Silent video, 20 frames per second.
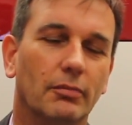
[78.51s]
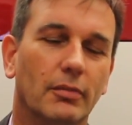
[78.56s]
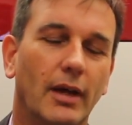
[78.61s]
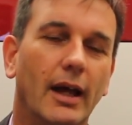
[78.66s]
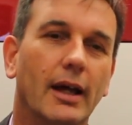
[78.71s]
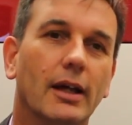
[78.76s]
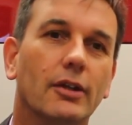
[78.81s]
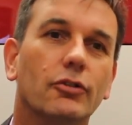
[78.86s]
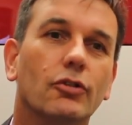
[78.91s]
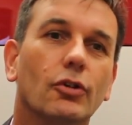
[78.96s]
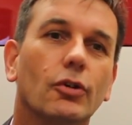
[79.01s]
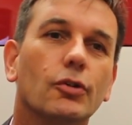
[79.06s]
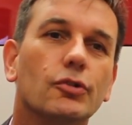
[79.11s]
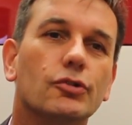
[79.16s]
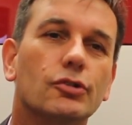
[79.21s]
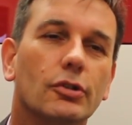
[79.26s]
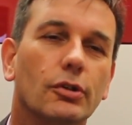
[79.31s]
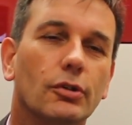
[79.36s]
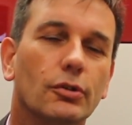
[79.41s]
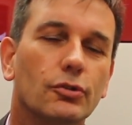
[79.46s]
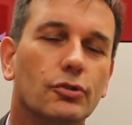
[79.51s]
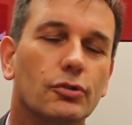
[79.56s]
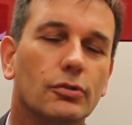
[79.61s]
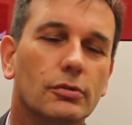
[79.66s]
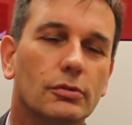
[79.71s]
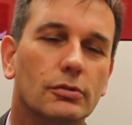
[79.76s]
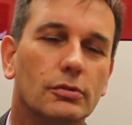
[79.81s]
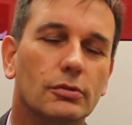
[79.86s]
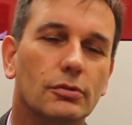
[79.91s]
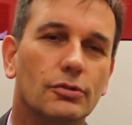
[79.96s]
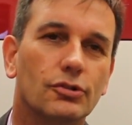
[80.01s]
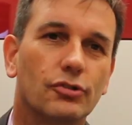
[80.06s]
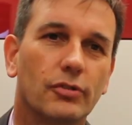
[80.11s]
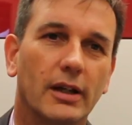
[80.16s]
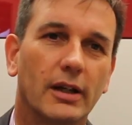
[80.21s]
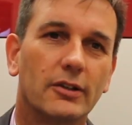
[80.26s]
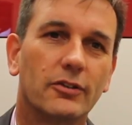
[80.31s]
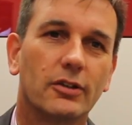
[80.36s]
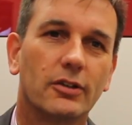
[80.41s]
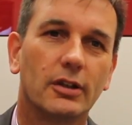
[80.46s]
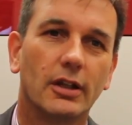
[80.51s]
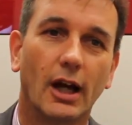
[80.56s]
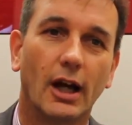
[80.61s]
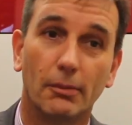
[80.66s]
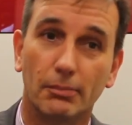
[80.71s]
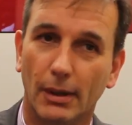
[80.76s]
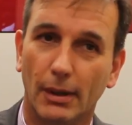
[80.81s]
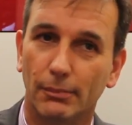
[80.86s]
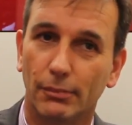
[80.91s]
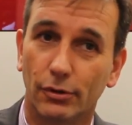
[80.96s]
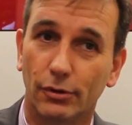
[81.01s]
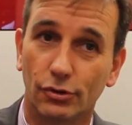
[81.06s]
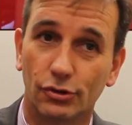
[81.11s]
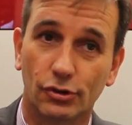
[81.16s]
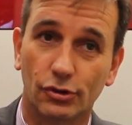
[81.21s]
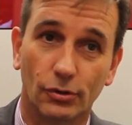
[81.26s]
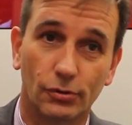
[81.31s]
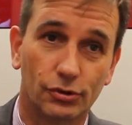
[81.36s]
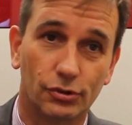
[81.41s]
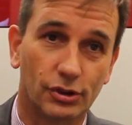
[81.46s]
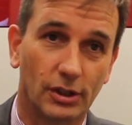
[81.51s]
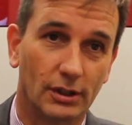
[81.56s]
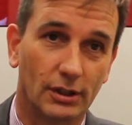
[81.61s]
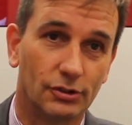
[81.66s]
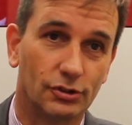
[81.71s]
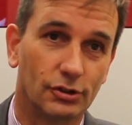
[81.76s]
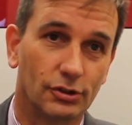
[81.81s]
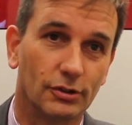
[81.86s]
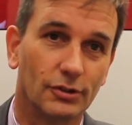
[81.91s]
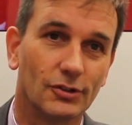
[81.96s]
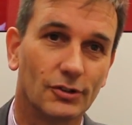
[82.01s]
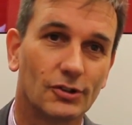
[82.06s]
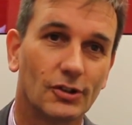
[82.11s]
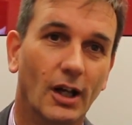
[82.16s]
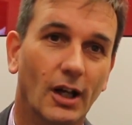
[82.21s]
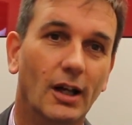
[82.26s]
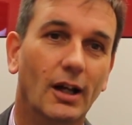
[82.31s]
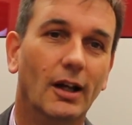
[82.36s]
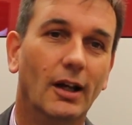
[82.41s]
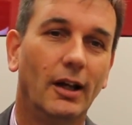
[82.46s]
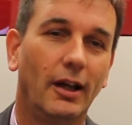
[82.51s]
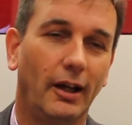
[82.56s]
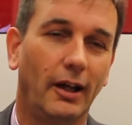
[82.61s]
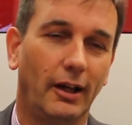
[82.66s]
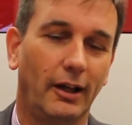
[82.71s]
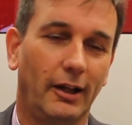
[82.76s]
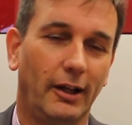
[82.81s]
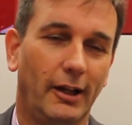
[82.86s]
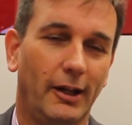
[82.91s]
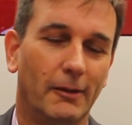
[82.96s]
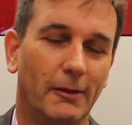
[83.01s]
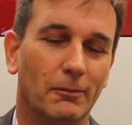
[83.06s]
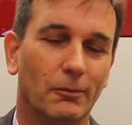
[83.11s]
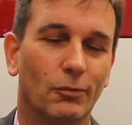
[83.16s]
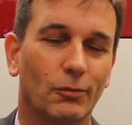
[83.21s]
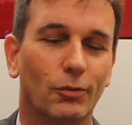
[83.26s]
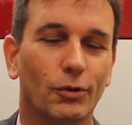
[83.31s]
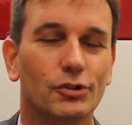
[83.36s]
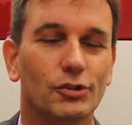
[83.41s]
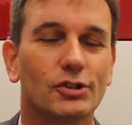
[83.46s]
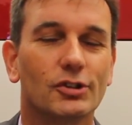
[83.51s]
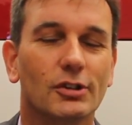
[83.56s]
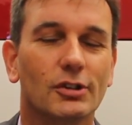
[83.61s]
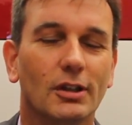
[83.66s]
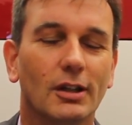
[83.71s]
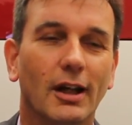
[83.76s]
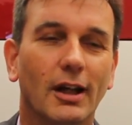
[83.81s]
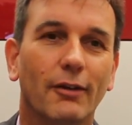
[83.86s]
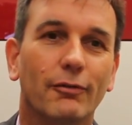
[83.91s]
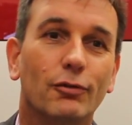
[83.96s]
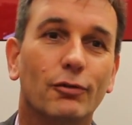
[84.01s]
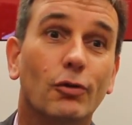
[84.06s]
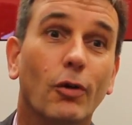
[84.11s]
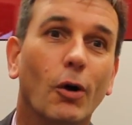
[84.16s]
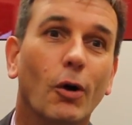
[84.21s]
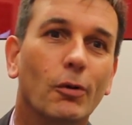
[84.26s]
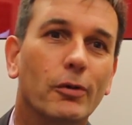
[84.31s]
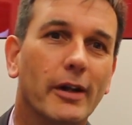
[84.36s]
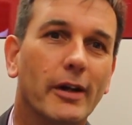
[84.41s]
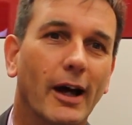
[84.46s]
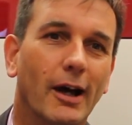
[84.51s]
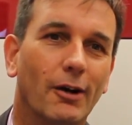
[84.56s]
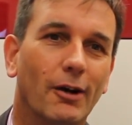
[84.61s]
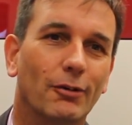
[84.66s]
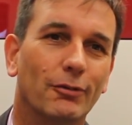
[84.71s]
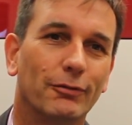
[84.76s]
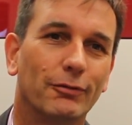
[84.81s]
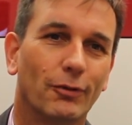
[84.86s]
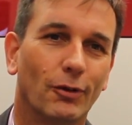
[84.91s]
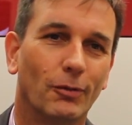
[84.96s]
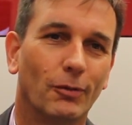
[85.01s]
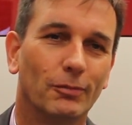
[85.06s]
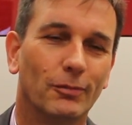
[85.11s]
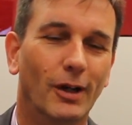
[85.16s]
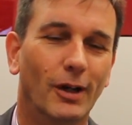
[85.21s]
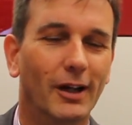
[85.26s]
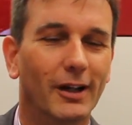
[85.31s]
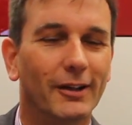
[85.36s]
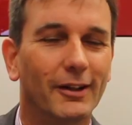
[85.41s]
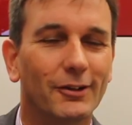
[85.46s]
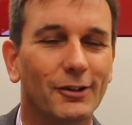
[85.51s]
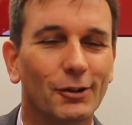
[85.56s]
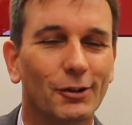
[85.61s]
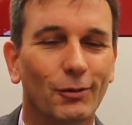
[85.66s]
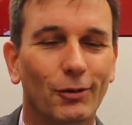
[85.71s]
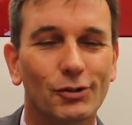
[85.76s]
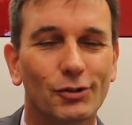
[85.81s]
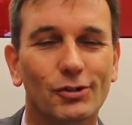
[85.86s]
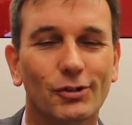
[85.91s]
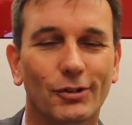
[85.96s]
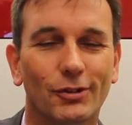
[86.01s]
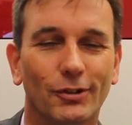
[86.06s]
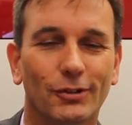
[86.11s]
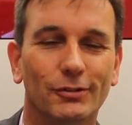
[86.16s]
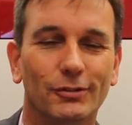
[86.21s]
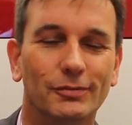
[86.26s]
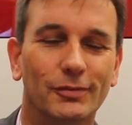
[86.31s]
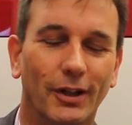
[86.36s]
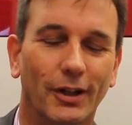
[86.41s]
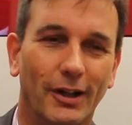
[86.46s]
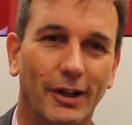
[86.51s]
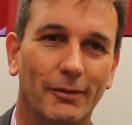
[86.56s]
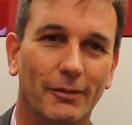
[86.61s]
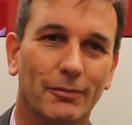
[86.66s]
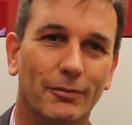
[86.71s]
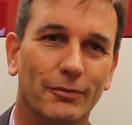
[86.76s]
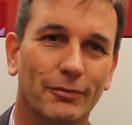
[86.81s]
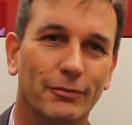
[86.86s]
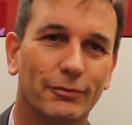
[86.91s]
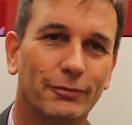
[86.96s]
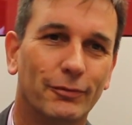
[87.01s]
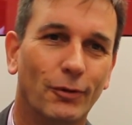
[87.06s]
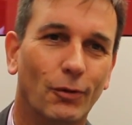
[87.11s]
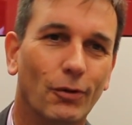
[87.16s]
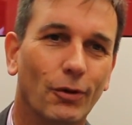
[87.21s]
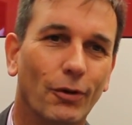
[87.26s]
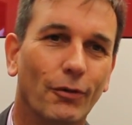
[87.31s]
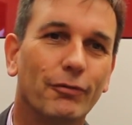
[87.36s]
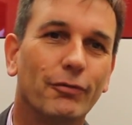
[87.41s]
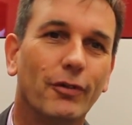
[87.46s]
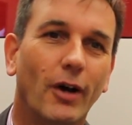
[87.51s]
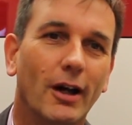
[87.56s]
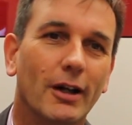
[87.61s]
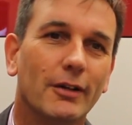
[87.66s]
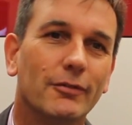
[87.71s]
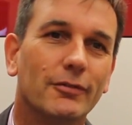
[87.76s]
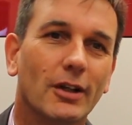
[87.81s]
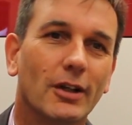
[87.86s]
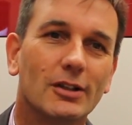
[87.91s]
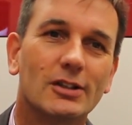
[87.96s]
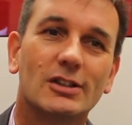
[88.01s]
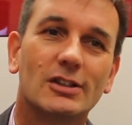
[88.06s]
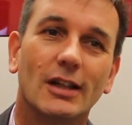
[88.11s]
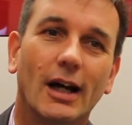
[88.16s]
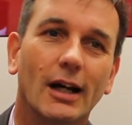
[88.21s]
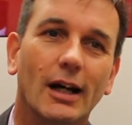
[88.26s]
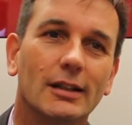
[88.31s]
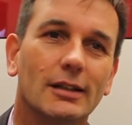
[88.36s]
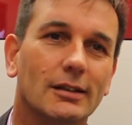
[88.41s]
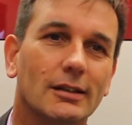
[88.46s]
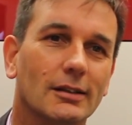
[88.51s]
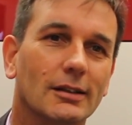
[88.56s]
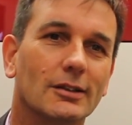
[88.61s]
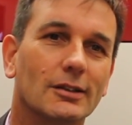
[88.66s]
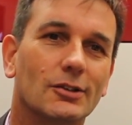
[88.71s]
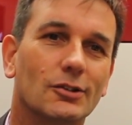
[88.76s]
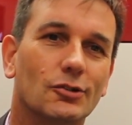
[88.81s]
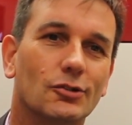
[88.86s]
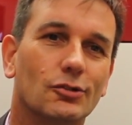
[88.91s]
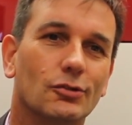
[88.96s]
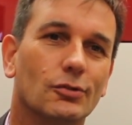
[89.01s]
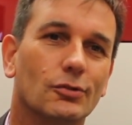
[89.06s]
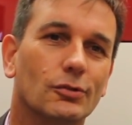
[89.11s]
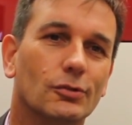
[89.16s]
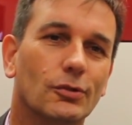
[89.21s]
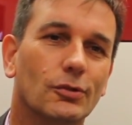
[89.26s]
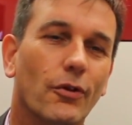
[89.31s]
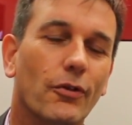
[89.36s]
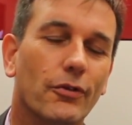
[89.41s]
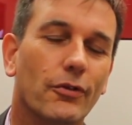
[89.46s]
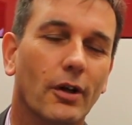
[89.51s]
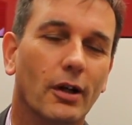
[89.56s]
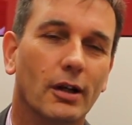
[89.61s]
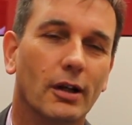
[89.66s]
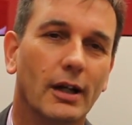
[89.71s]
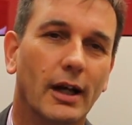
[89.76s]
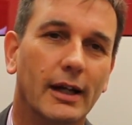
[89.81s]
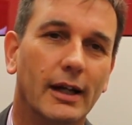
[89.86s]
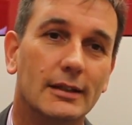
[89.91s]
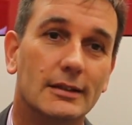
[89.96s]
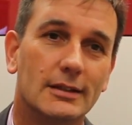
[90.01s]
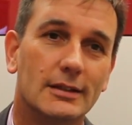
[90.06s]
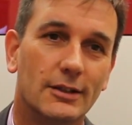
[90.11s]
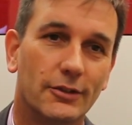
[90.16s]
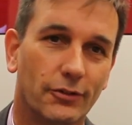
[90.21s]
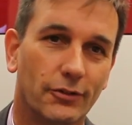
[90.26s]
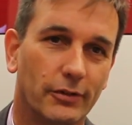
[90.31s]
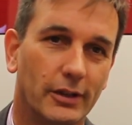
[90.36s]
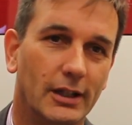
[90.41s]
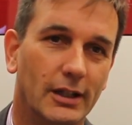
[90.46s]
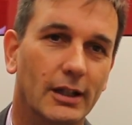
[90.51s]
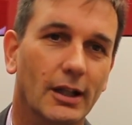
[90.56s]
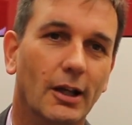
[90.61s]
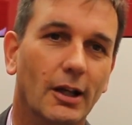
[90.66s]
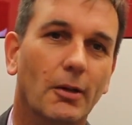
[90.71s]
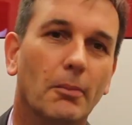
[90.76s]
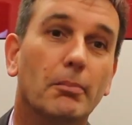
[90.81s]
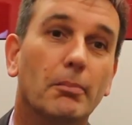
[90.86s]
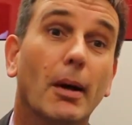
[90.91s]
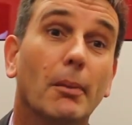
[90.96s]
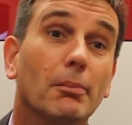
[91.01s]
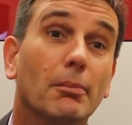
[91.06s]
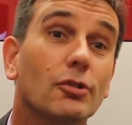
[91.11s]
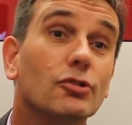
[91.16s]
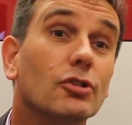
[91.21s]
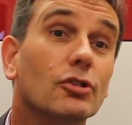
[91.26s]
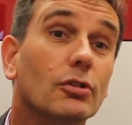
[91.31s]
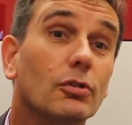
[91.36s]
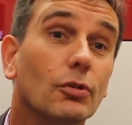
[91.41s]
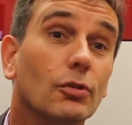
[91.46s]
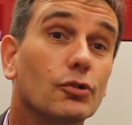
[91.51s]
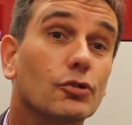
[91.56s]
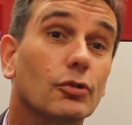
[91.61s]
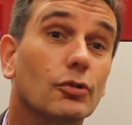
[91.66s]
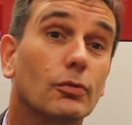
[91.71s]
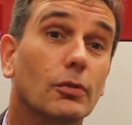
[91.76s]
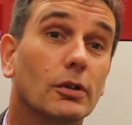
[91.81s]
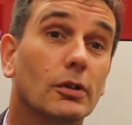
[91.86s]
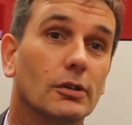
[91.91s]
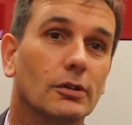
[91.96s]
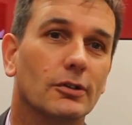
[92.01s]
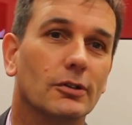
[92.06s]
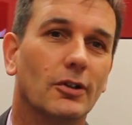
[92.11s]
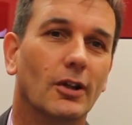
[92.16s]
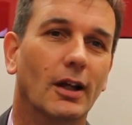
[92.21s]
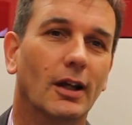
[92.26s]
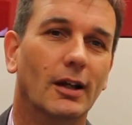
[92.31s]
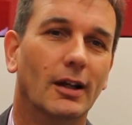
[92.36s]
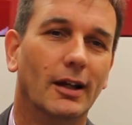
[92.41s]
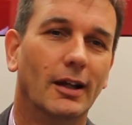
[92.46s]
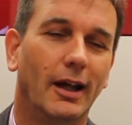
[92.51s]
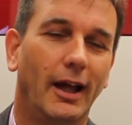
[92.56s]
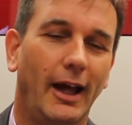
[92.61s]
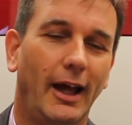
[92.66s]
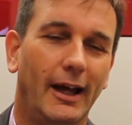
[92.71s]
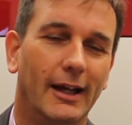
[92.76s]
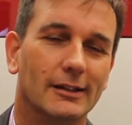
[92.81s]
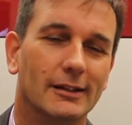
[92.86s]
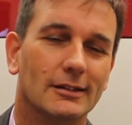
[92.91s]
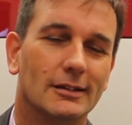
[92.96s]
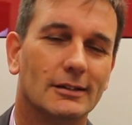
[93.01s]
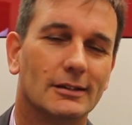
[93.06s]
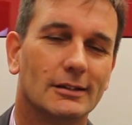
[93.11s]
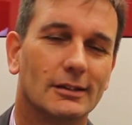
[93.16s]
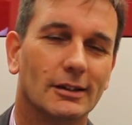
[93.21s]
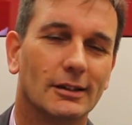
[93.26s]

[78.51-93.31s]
and also to strengthen our member associations, which have grown now from the original 4 or 5 that started it to 83 members across the world. And